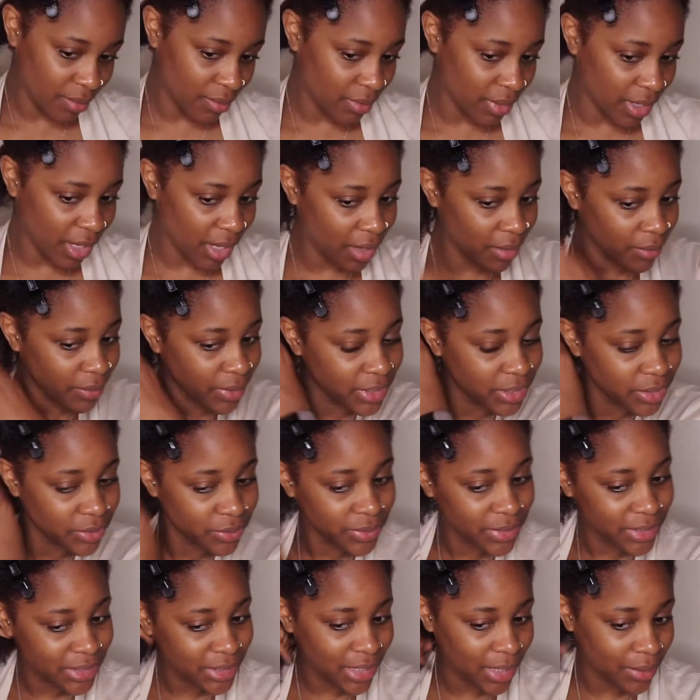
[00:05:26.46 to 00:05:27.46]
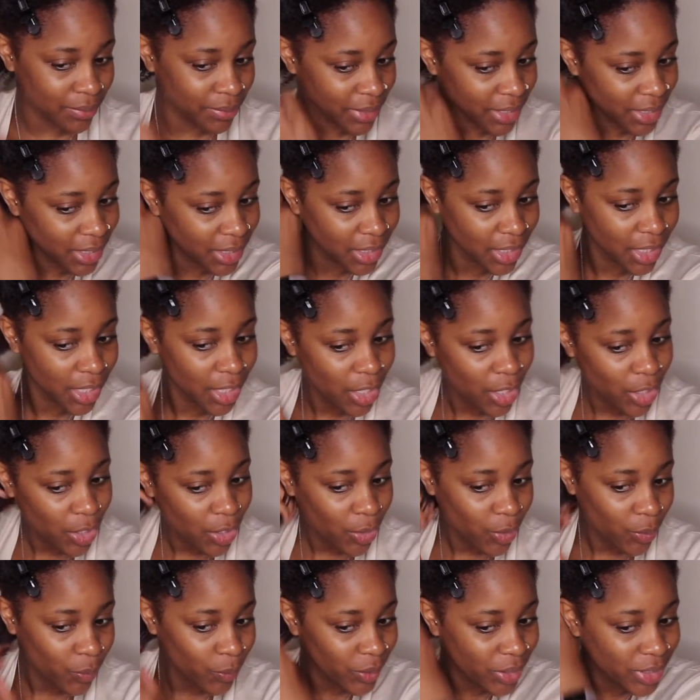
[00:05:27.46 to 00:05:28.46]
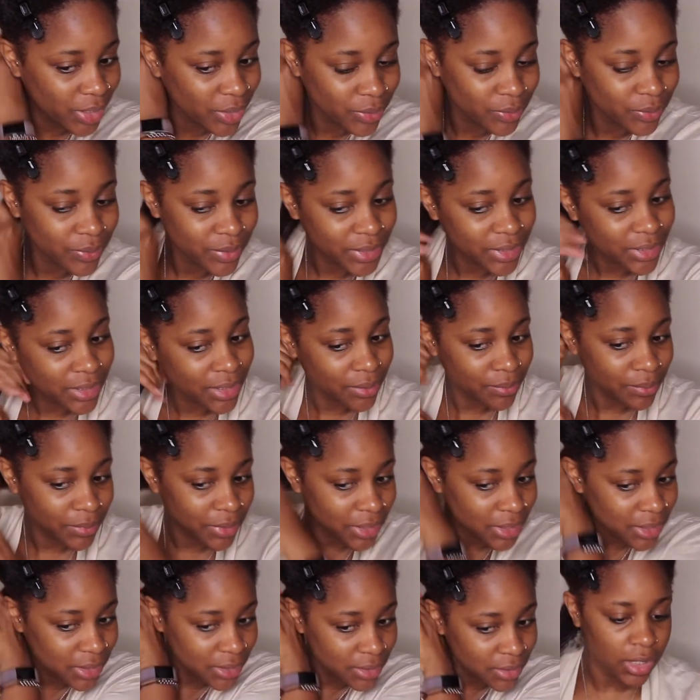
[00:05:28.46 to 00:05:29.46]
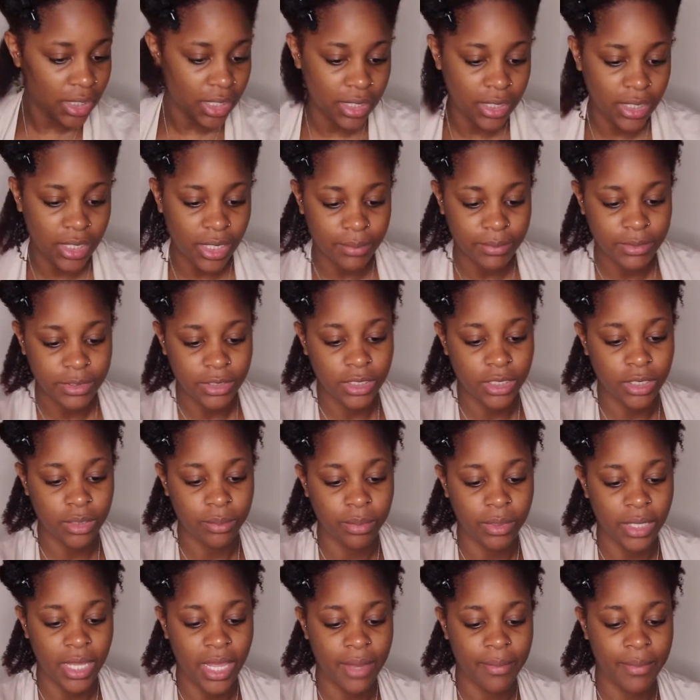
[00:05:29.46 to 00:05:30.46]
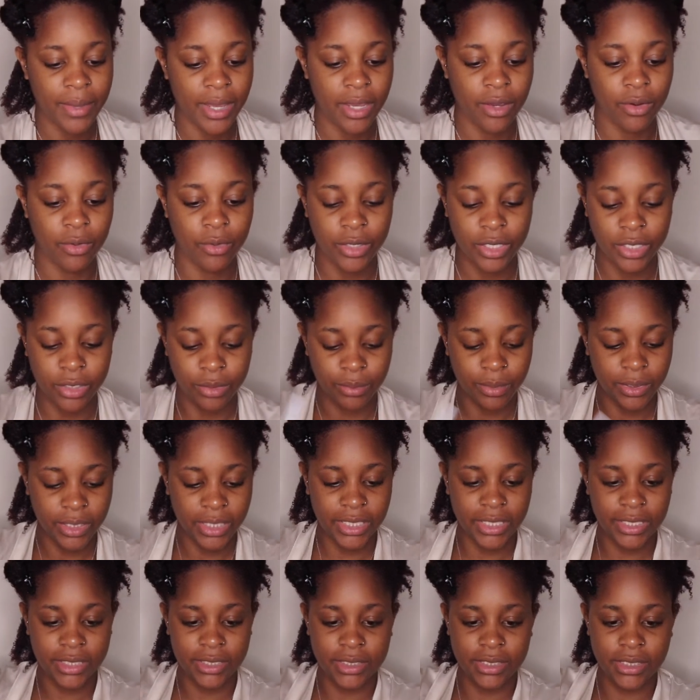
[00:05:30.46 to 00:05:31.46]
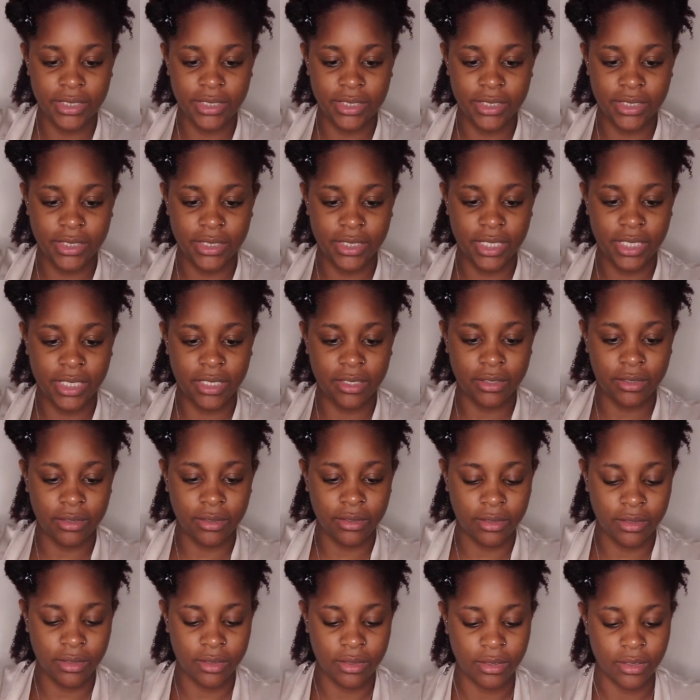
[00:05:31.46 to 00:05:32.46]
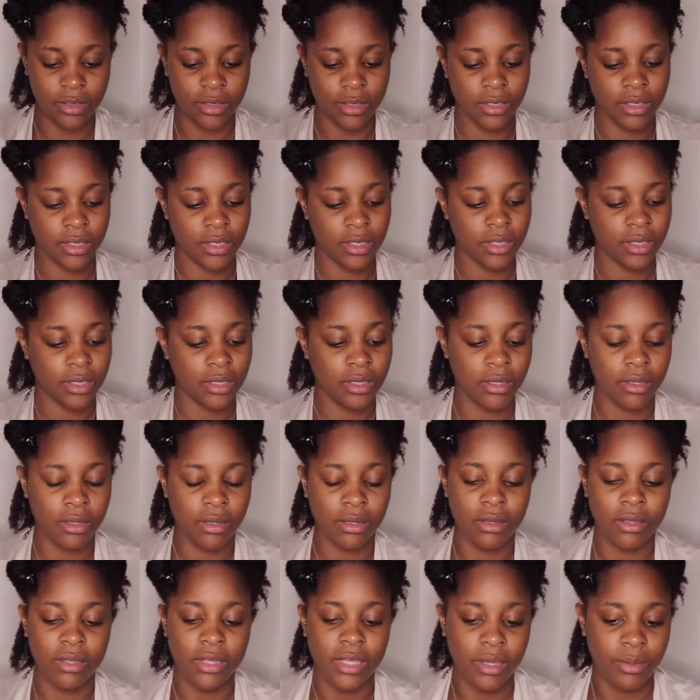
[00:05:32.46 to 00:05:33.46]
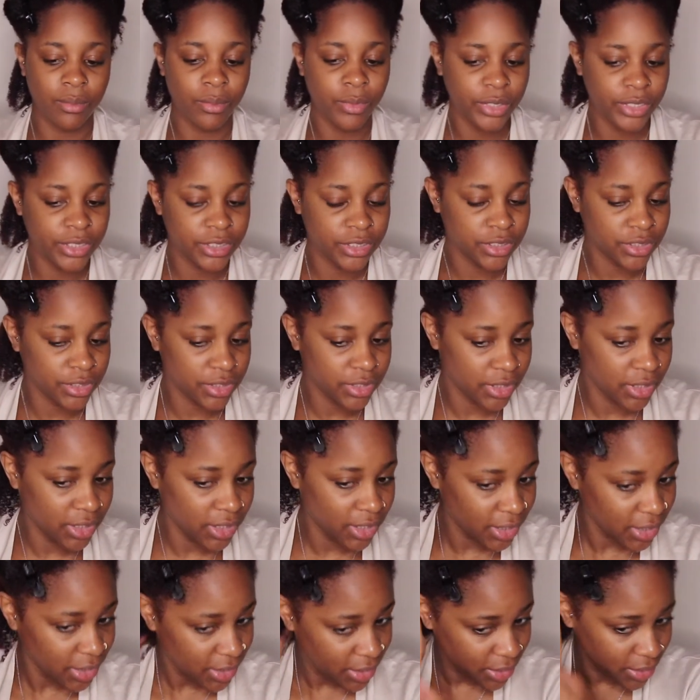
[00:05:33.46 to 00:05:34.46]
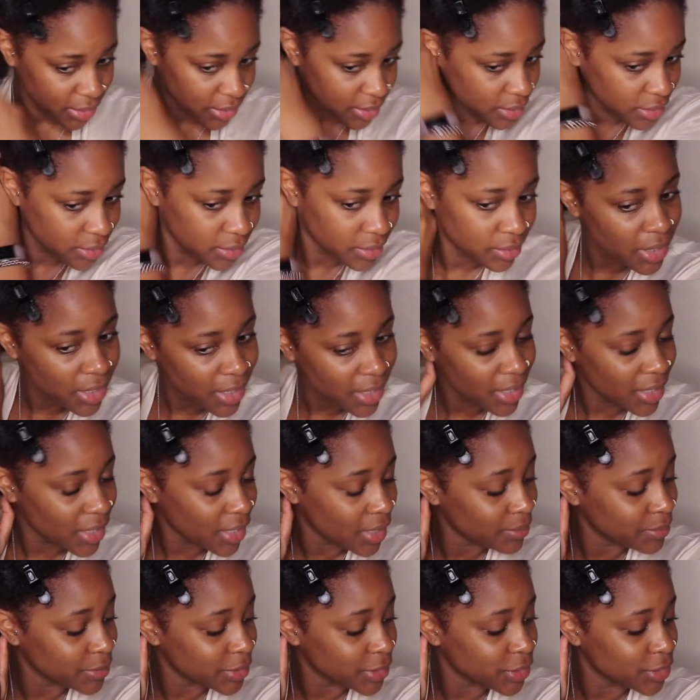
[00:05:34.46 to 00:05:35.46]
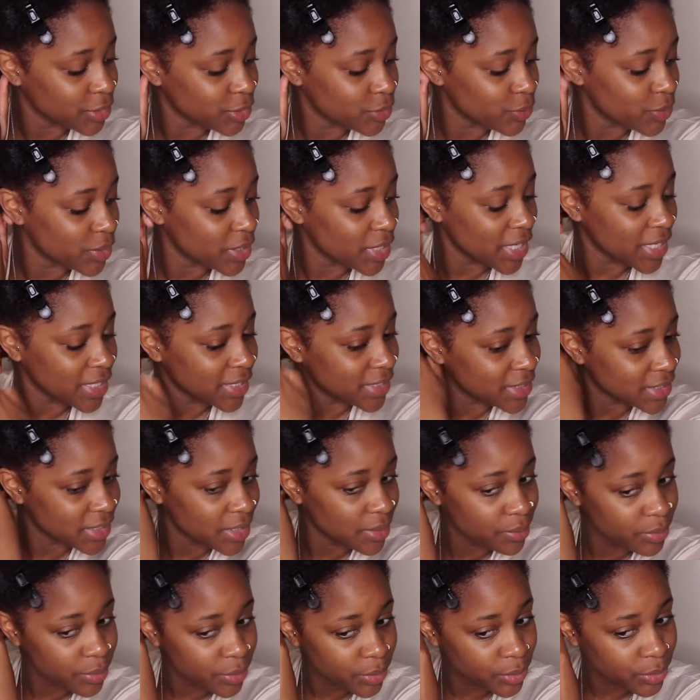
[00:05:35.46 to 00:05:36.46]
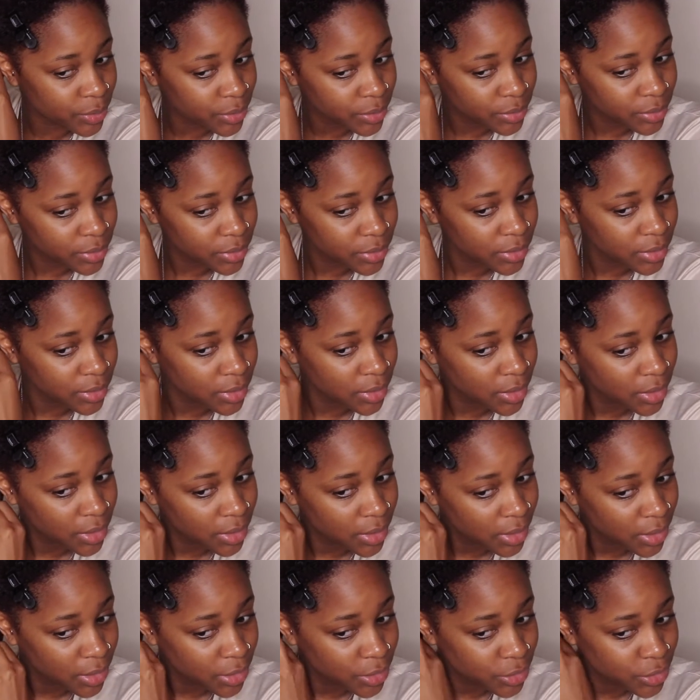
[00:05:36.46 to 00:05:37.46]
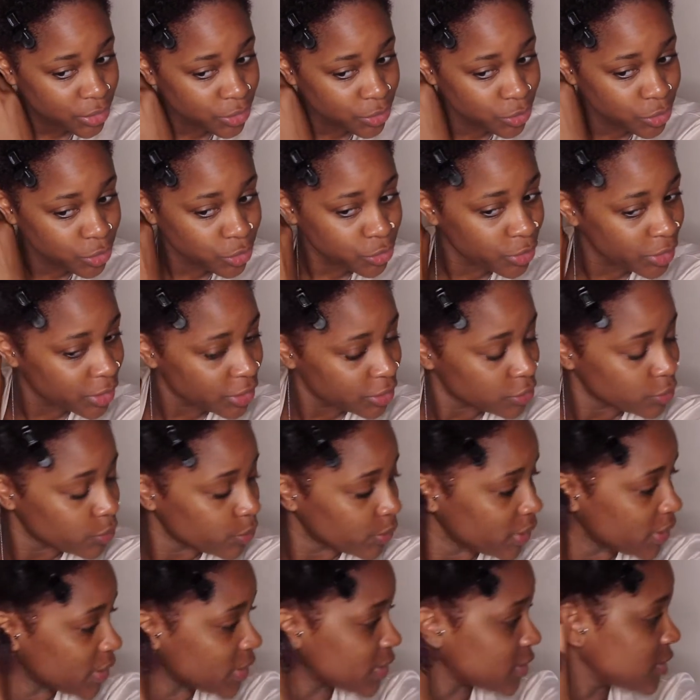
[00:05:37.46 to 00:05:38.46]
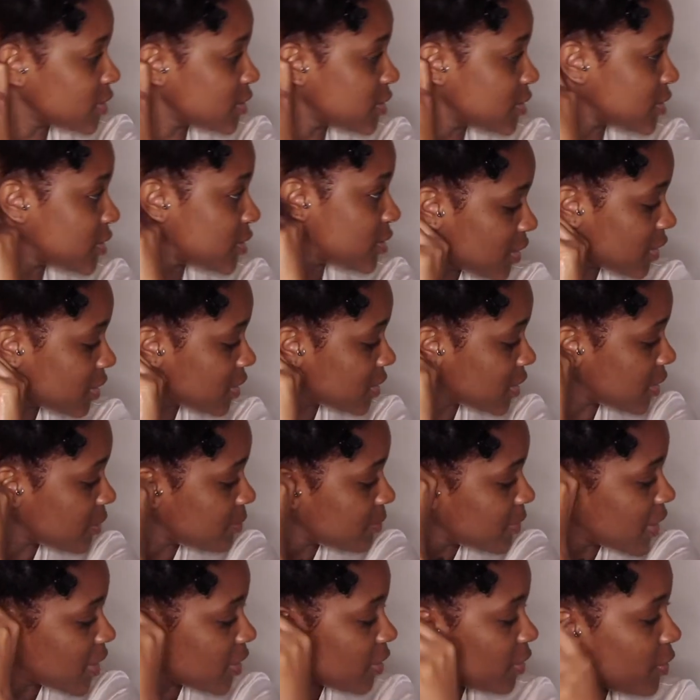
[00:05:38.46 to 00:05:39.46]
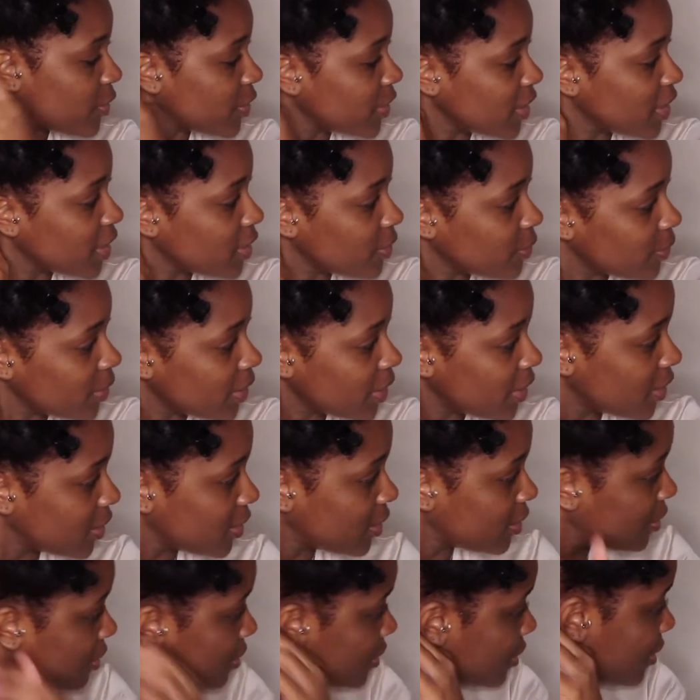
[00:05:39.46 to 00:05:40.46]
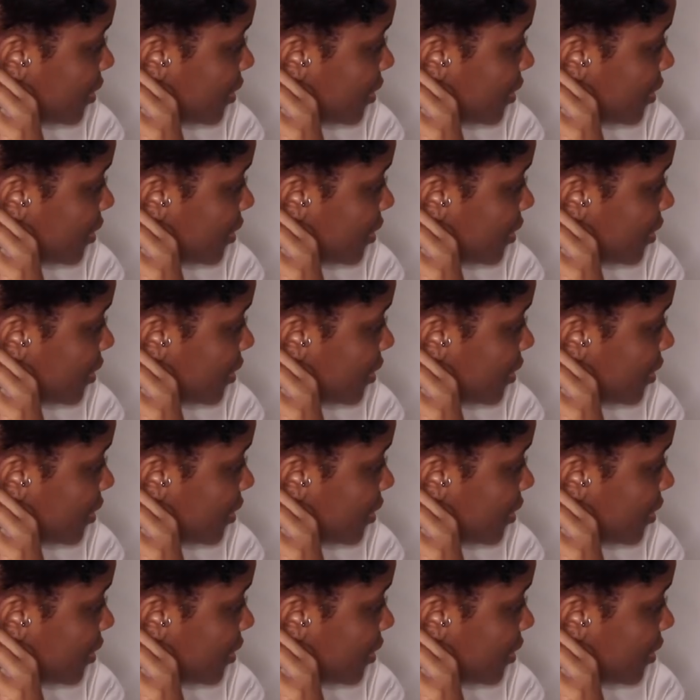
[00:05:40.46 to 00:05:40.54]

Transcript: okay, we doing something. We doing something. And then I'm just gonna apply my oil blend to seal all that moisture in. And I'm just doing a simple two strand twist because I'm not going anywhere.